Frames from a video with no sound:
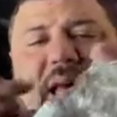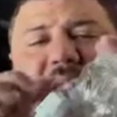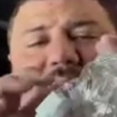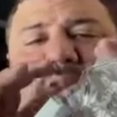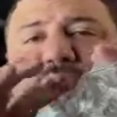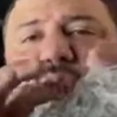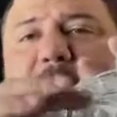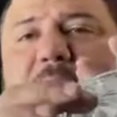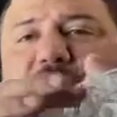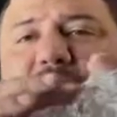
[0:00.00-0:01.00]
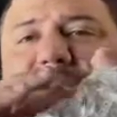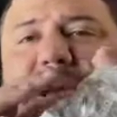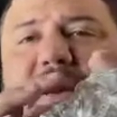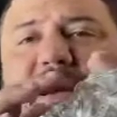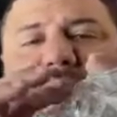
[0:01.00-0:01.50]
This front piece right
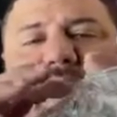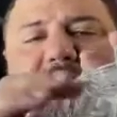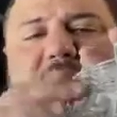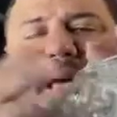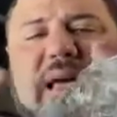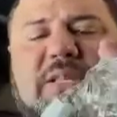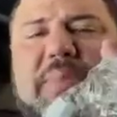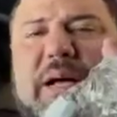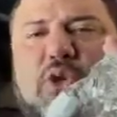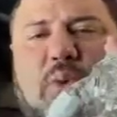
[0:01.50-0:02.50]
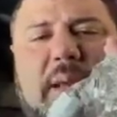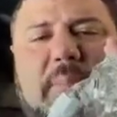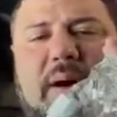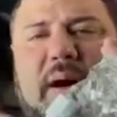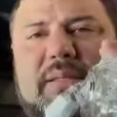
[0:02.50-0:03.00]
here is about
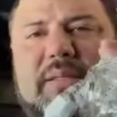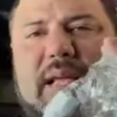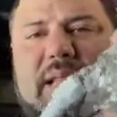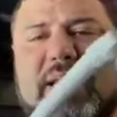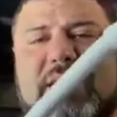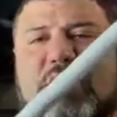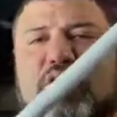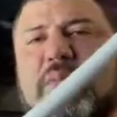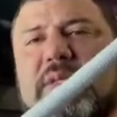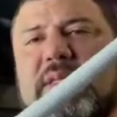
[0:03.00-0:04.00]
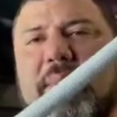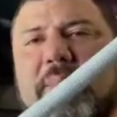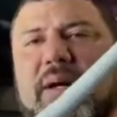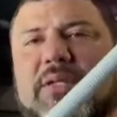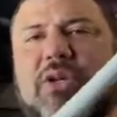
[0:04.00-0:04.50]
$20, and then this little tube is
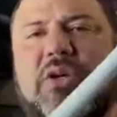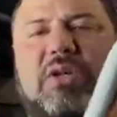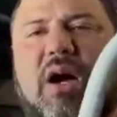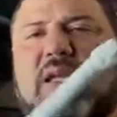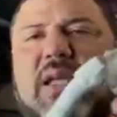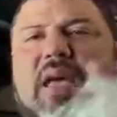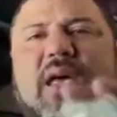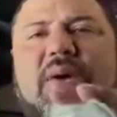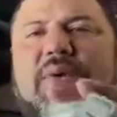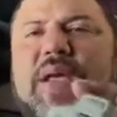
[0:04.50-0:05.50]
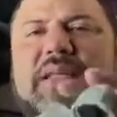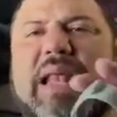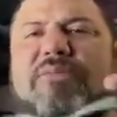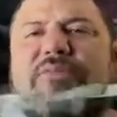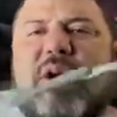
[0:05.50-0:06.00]
$10. So you're talking, it's
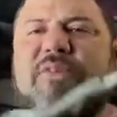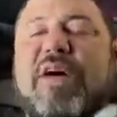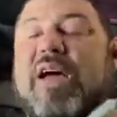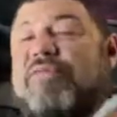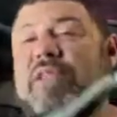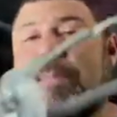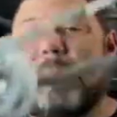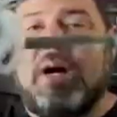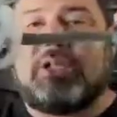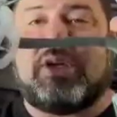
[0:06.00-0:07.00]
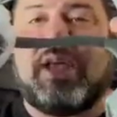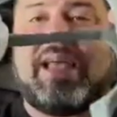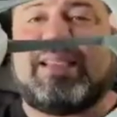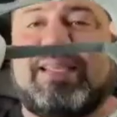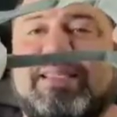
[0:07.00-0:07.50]
like $45-50 you can
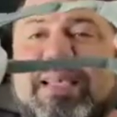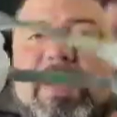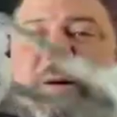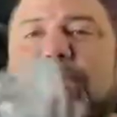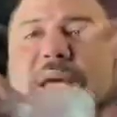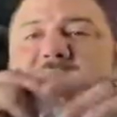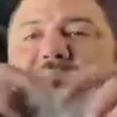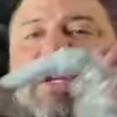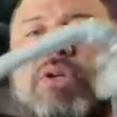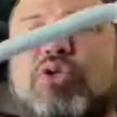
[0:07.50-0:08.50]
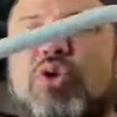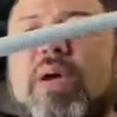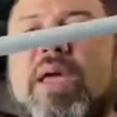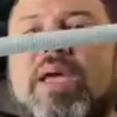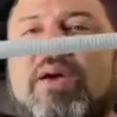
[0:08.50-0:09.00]
get this set up. And this little tube
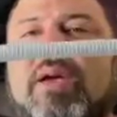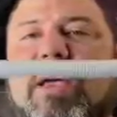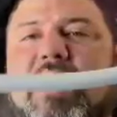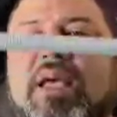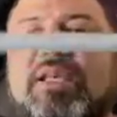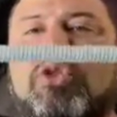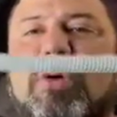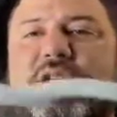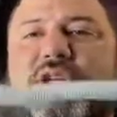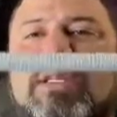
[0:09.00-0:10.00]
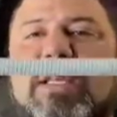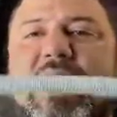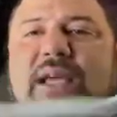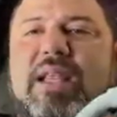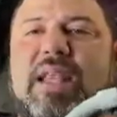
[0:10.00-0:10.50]
right here, it stretches and
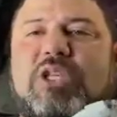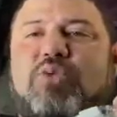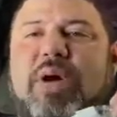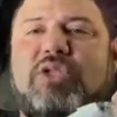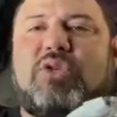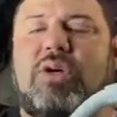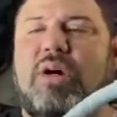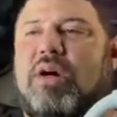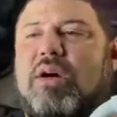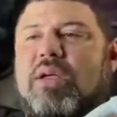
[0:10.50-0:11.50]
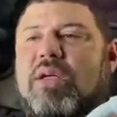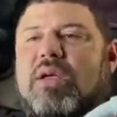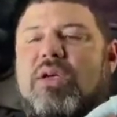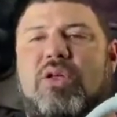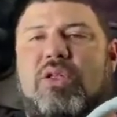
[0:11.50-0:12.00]
it connects right to the
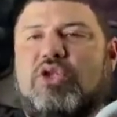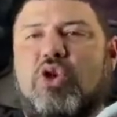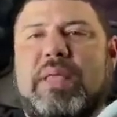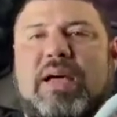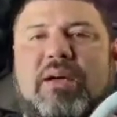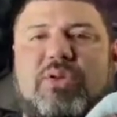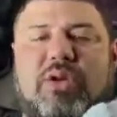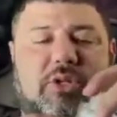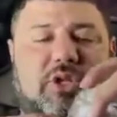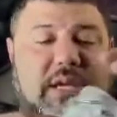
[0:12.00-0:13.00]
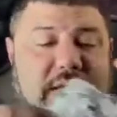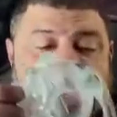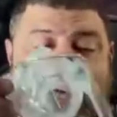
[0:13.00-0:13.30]
the tube that comes with your machine.